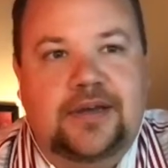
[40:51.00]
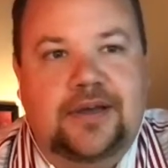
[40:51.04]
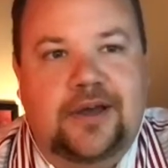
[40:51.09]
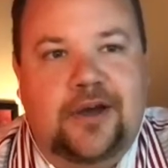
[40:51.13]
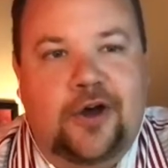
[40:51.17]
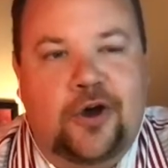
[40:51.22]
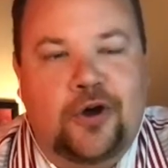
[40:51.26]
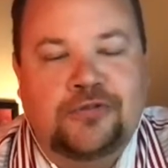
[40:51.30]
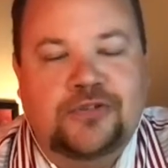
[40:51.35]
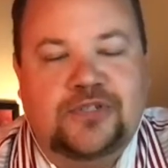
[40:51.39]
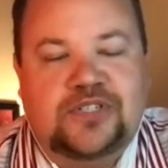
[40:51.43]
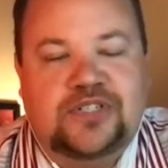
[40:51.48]

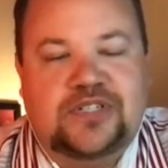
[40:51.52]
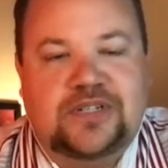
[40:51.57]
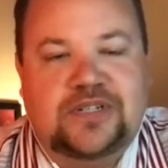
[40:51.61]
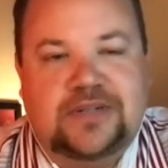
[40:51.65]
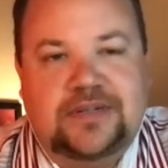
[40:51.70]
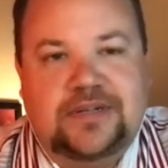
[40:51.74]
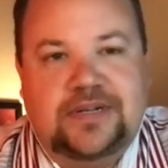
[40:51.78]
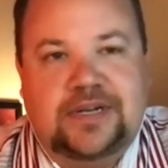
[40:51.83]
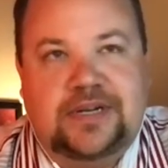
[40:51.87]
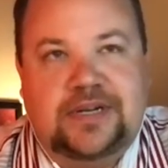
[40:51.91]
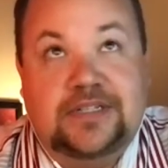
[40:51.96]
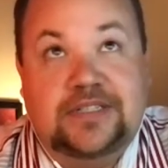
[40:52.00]
host
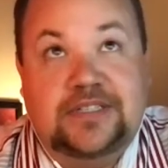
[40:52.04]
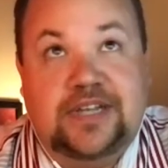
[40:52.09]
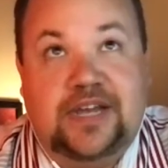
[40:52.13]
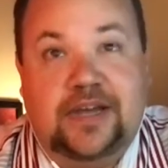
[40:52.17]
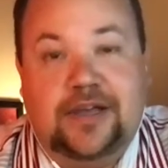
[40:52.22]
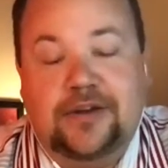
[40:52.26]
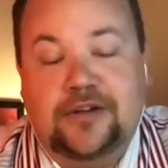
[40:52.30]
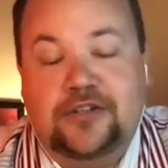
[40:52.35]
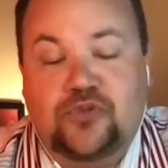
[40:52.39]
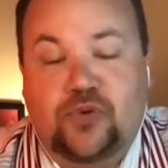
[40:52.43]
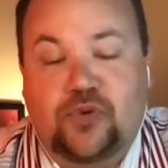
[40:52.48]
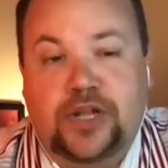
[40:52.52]

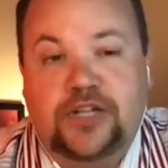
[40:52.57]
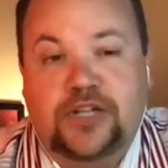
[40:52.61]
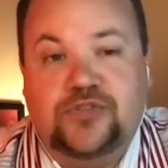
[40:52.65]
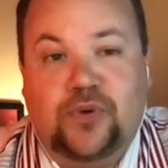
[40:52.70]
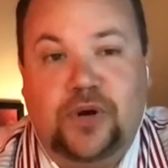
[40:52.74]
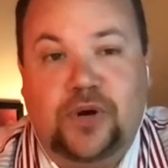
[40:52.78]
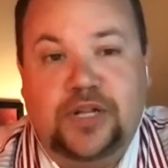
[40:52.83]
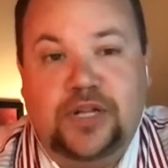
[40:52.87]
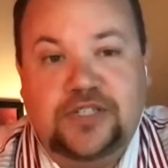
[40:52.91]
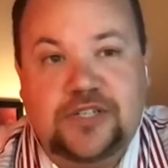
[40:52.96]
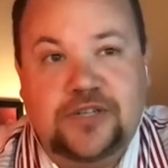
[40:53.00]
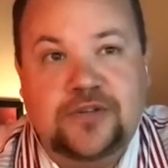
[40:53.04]
SECCA
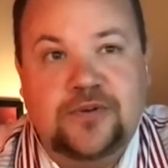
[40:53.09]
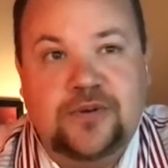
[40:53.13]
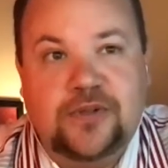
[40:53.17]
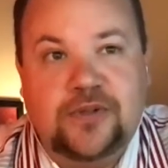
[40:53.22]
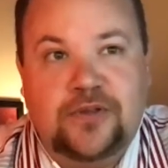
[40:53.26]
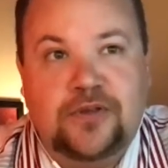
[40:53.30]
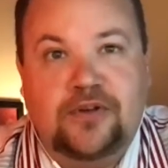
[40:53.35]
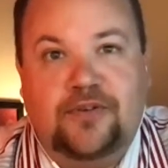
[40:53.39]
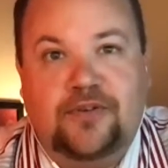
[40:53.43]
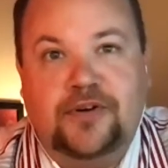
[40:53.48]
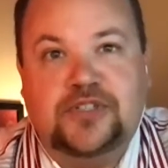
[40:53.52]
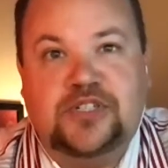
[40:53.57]
2022 at the
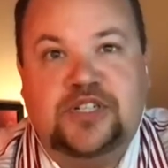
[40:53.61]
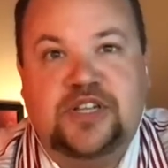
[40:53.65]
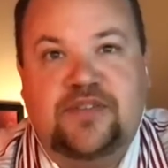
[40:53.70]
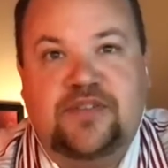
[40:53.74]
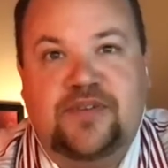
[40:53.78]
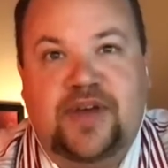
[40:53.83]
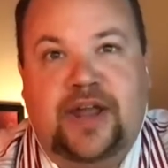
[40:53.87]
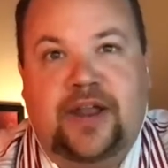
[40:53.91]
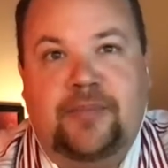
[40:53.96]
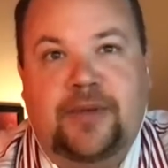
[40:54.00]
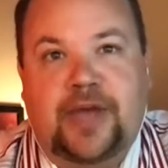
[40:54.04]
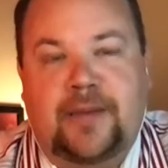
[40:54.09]
University of
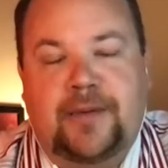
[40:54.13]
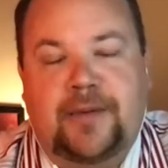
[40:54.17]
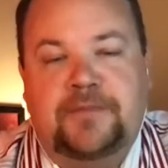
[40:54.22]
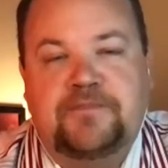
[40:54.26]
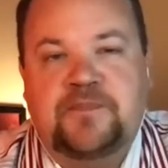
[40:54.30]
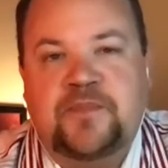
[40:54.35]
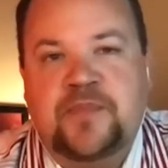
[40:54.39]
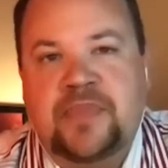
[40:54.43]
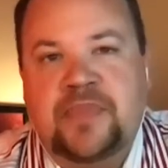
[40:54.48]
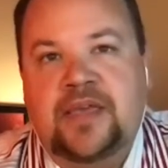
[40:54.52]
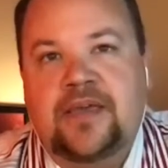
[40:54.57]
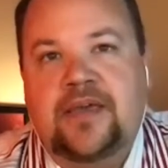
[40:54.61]
Alabama.
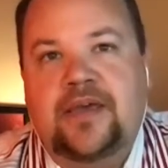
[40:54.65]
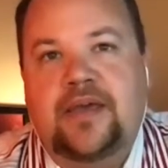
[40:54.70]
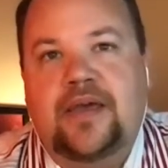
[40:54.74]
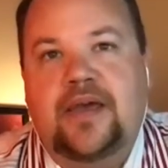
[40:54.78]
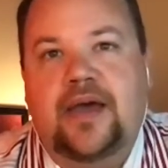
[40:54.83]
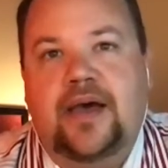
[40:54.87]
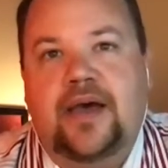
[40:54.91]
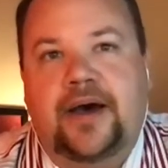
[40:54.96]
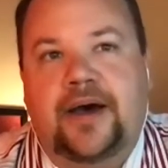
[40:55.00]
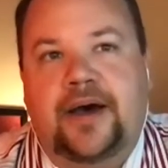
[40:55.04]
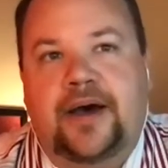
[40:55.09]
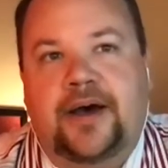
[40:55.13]

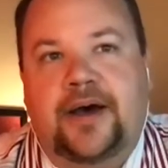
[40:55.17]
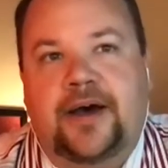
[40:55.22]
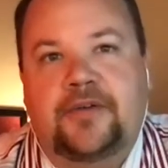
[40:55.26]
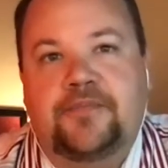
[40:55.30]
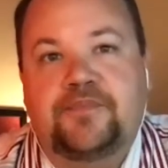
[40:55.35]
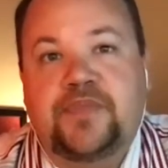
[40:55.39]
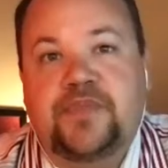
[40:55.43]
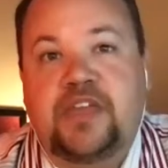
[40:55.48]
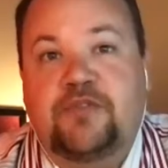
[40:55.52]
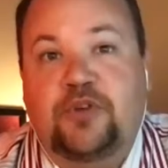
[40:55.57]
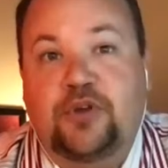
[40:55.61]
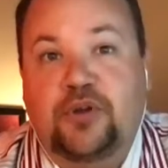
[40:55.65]

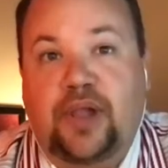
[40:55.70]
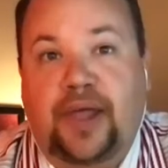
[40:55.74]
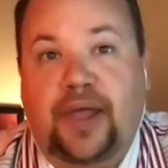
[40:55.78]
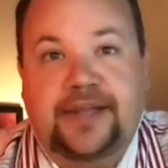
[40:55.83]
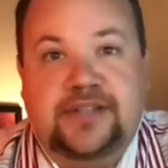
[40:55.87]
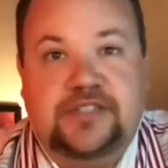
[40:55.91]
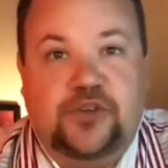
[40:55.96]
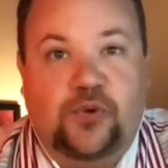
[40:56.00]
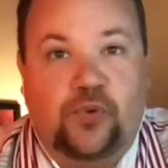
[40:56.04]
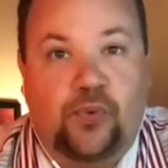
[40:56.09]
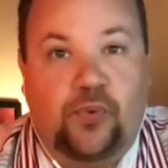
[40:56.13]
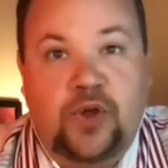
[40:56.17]
If you'd like
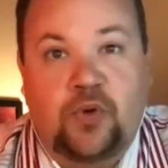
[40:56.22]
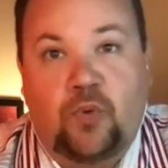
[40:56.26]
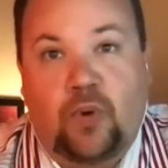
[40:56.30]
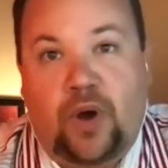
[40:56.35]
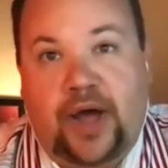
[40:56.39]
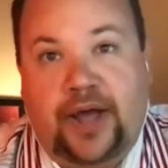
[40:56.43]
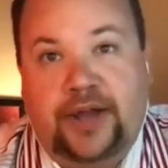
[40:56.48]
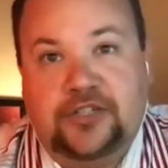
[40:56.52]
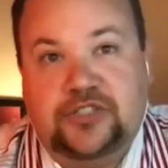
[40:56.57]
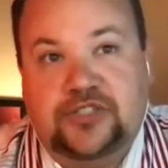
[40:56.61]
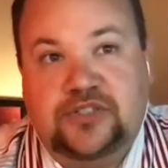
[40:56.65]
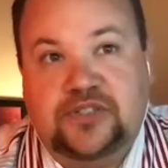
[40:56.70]
to
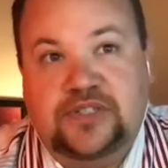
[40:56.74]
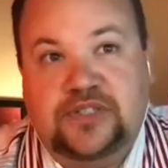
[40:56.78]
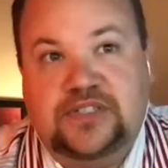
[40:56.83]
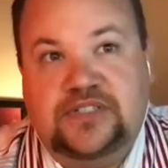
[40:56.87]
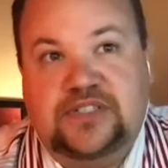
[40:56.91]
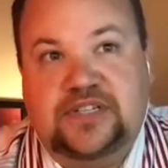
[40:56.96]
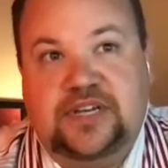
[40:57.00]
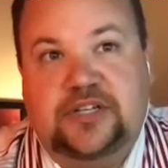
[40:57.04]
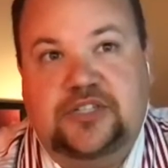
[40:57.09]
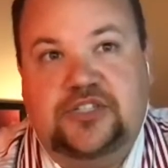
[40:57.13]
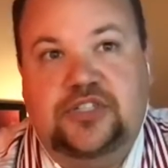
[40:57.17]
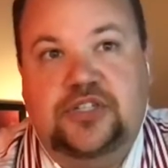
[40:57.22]
rewatch this
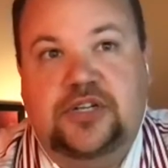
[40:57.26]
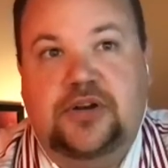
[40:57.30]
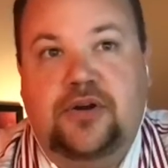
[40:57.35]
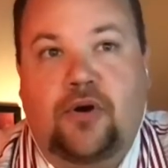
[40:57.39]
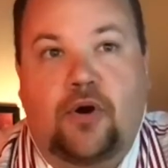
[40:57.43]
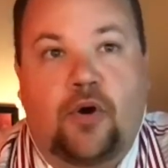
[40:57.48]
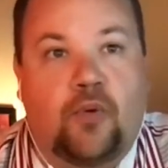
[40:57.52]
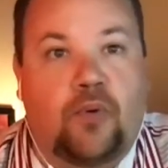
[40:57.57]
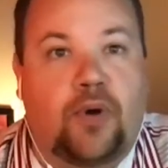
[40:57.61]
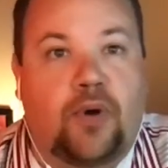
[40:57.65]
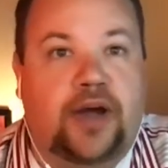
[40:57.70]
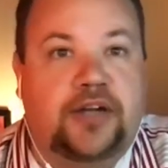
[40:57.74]
session
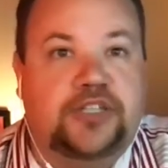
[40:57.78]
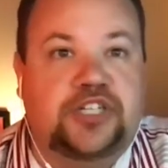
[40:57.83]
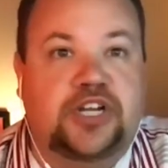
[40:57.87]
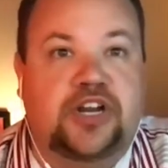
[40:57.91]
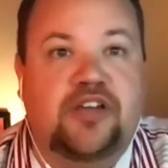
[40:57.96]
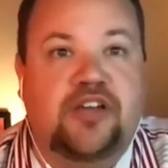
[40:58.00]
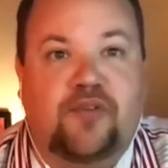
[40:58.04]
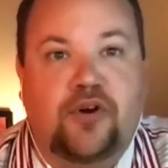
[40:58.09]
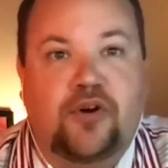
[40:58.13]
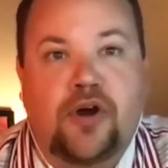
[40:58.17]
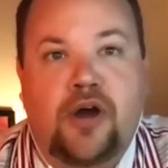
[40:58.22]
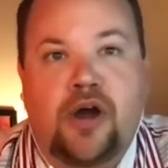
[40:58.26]
or watch any
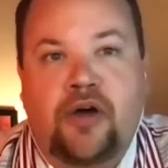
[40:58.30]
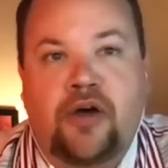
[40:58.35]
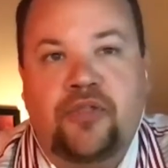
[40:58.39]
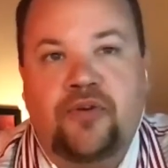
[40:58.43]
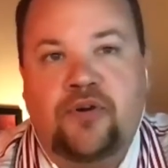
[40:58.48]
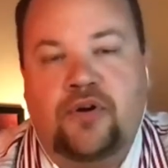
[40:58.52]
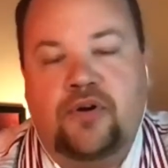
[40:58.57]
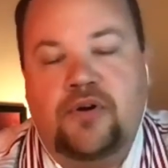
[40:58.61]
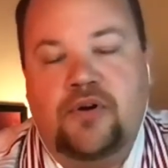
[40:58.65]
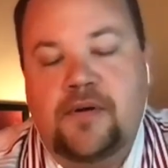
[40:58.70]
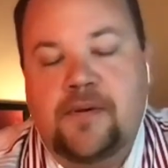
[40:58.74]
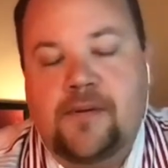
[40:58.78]
of our
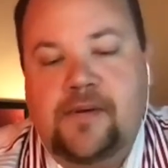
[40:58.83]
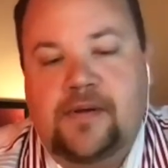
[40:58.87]
other